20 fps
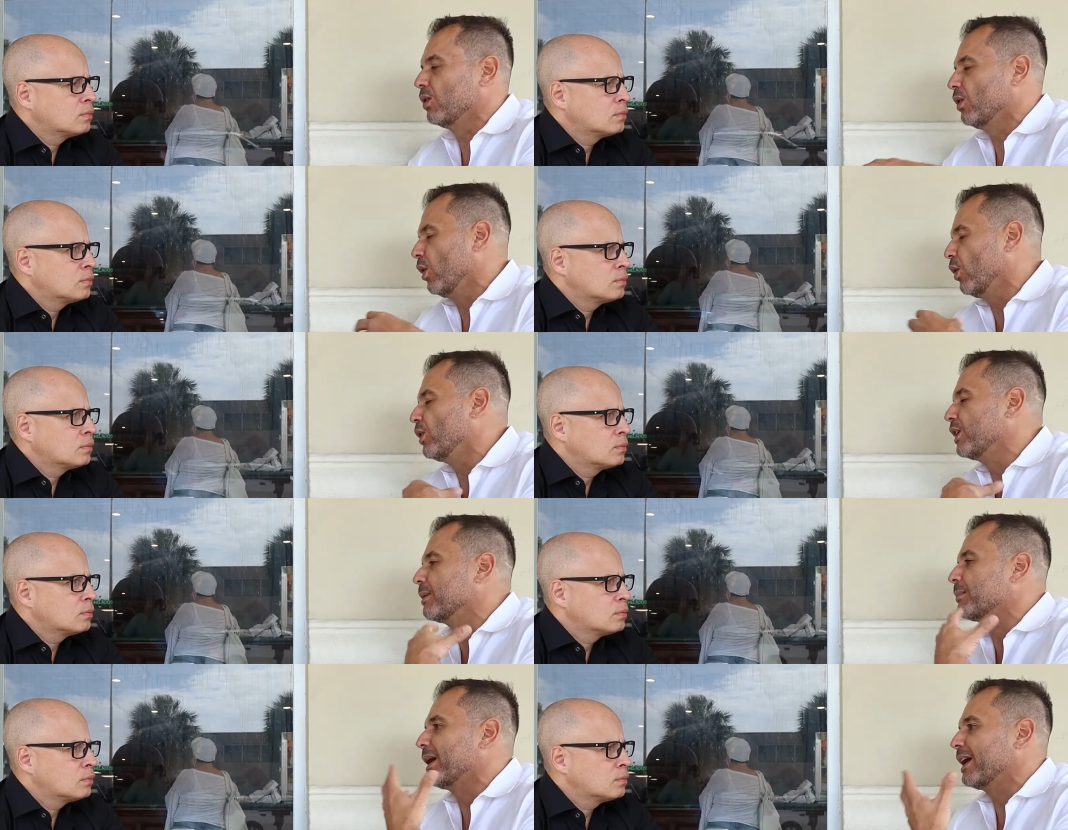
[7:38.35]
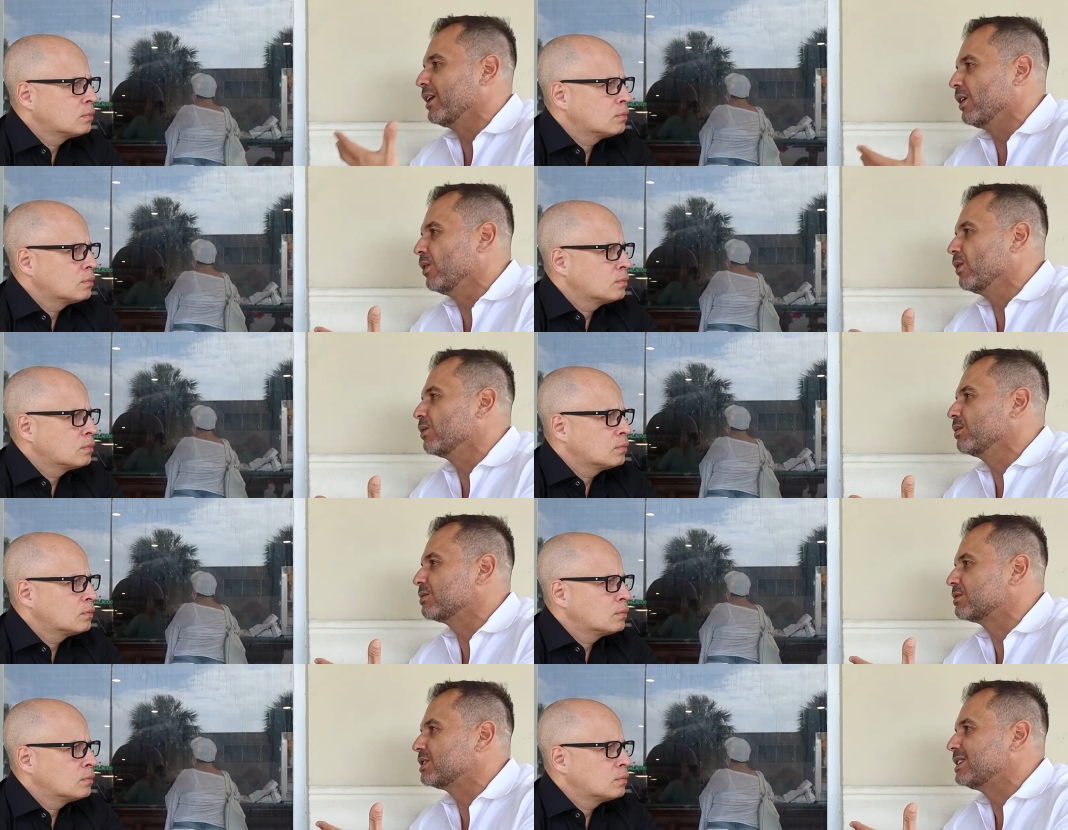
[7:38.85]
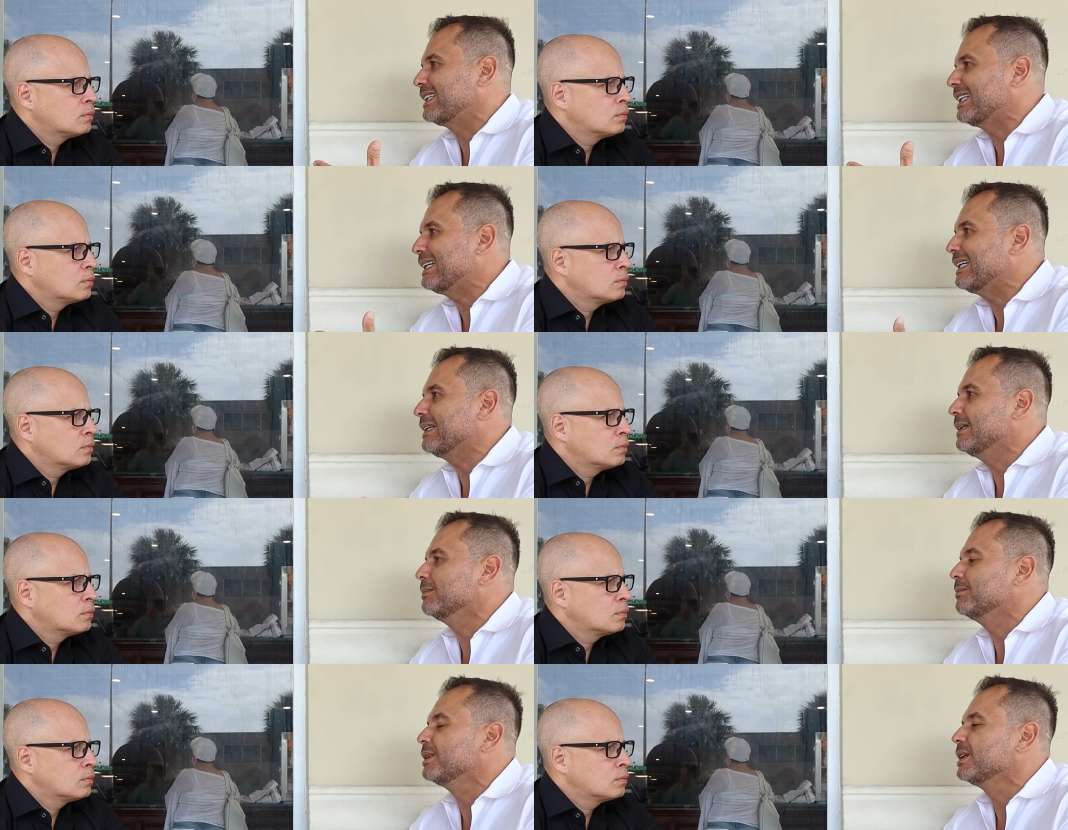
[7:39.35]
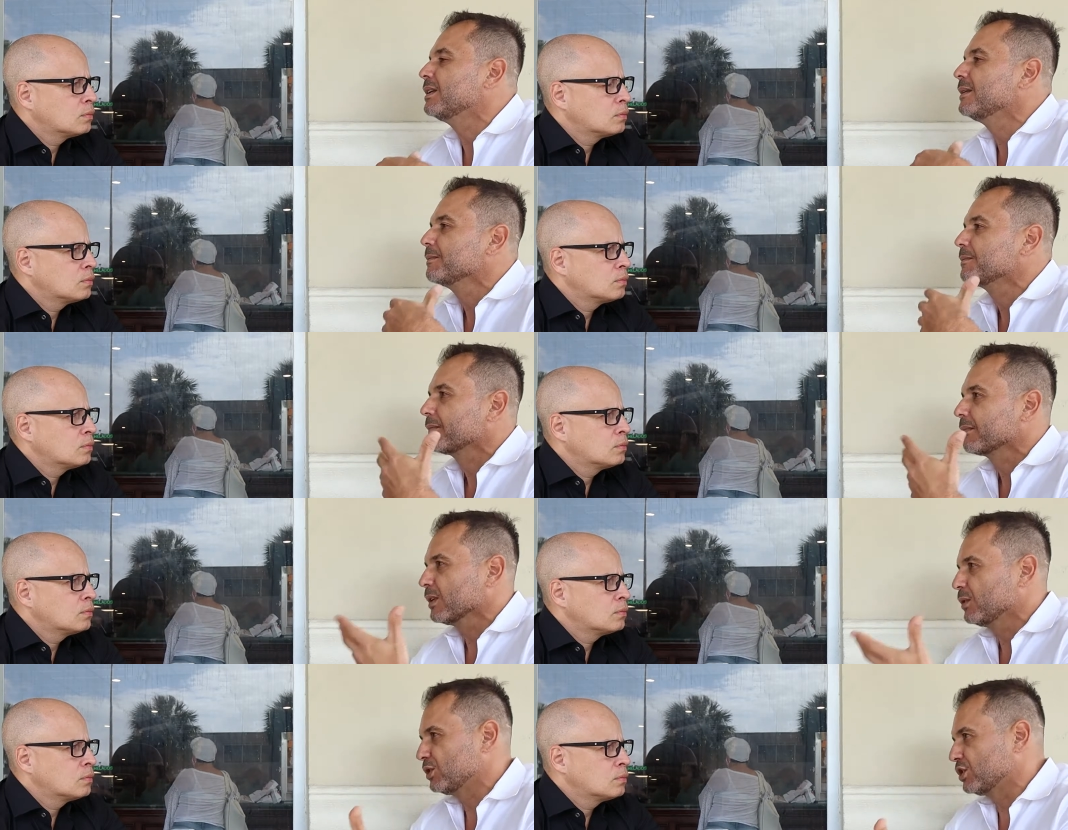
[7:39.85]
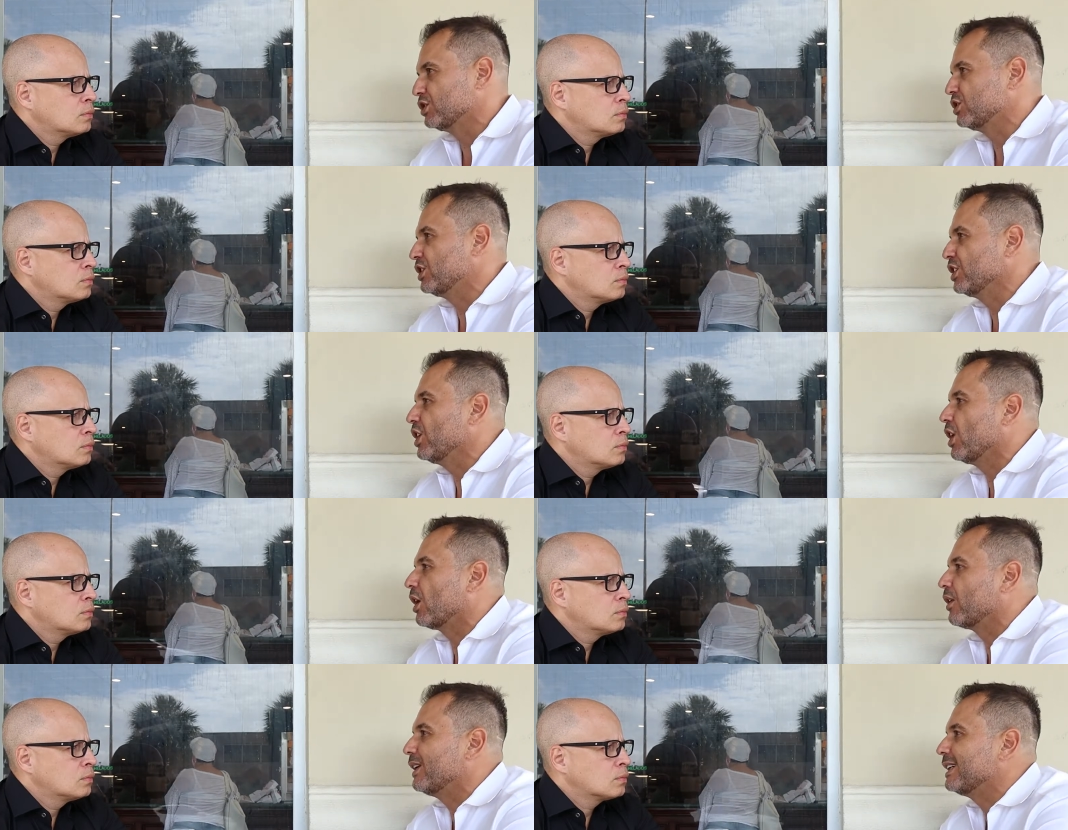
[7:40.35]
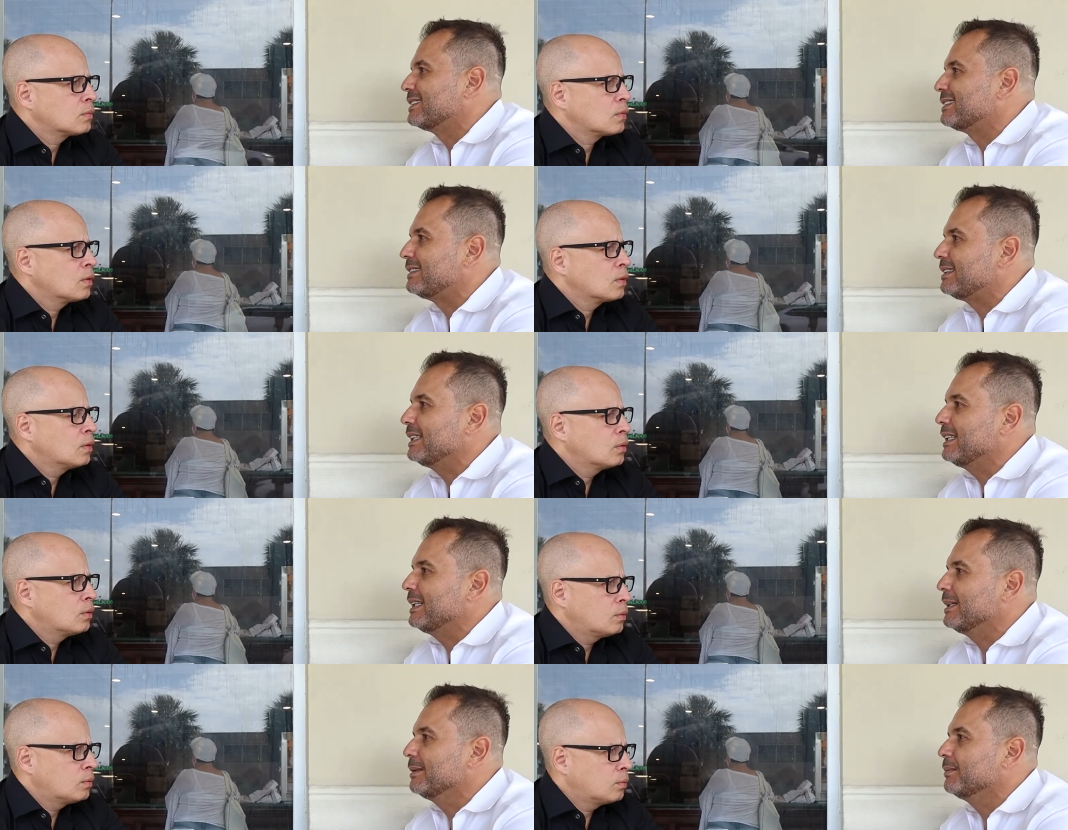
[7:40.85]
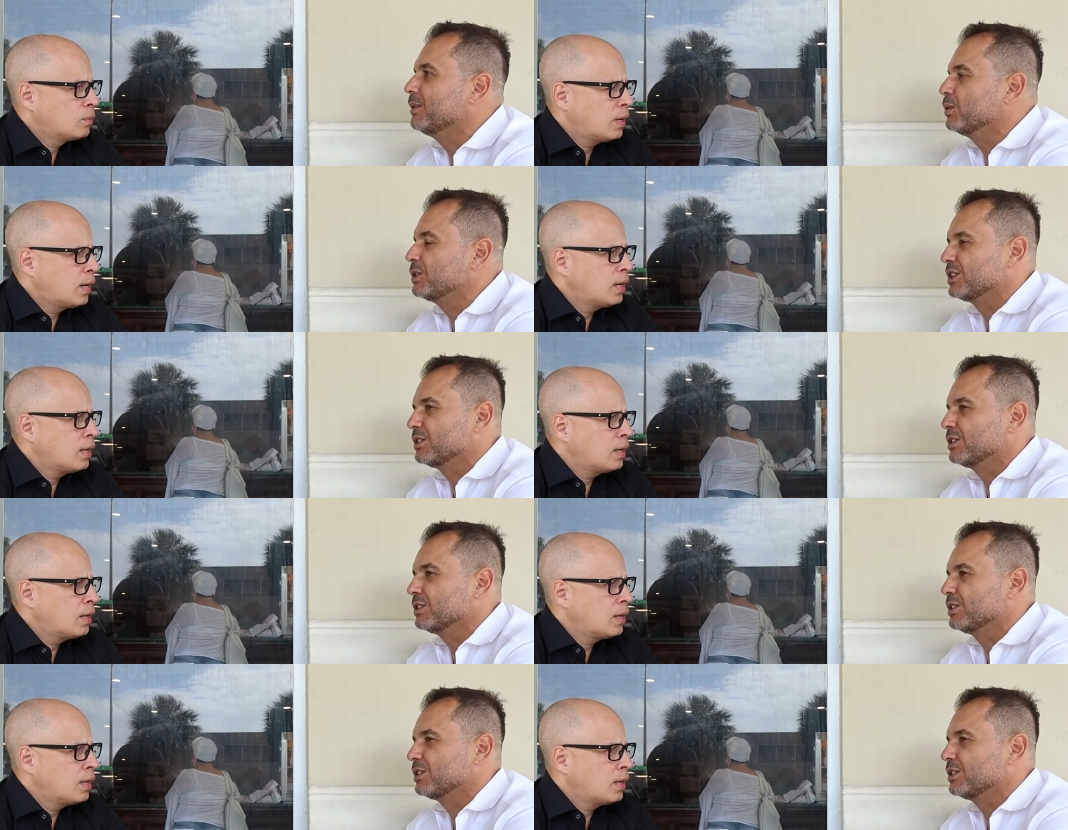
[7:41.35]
Speaker 1: owning my own team, which is the RS team, right.